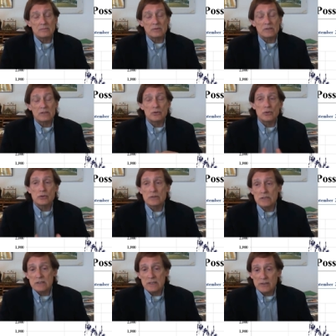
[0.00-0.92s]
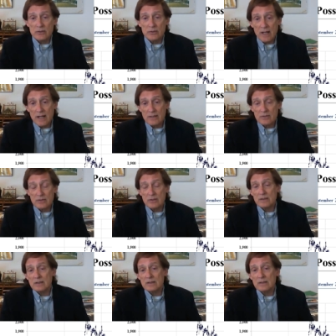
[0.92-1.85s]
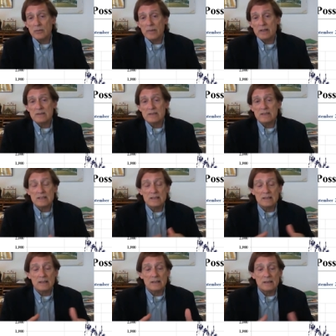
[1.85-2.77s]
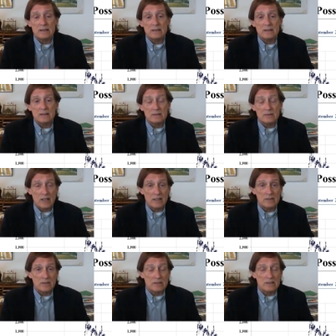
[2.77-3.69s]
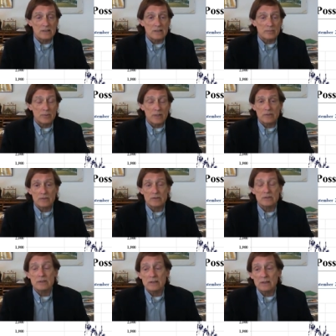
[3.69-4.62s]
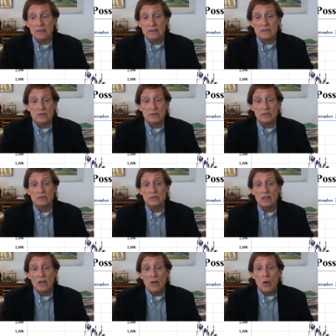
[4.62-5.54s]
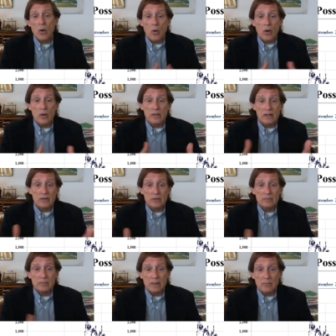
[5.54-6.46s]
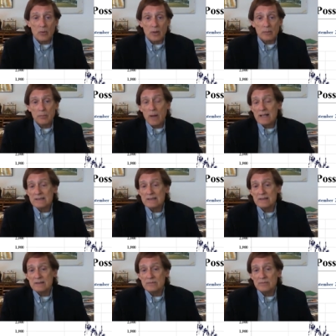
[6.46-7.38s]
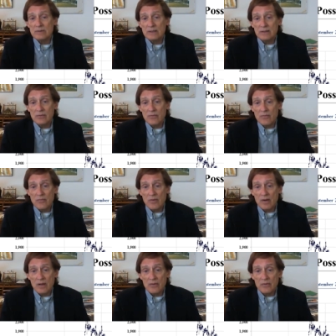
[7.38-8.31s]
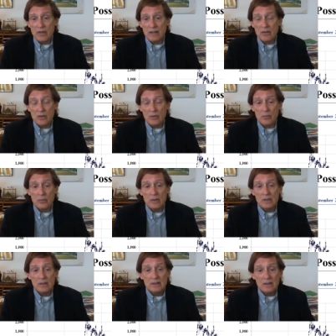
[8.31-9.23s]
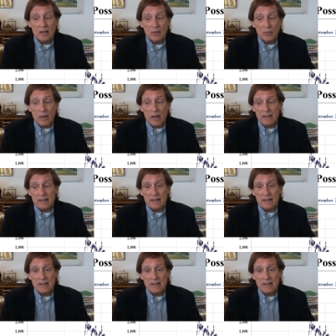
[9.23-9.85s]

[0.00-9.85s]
reduces international and domestic uh, tensions and pressures and concerns, or they could be more positive if uh, they go a way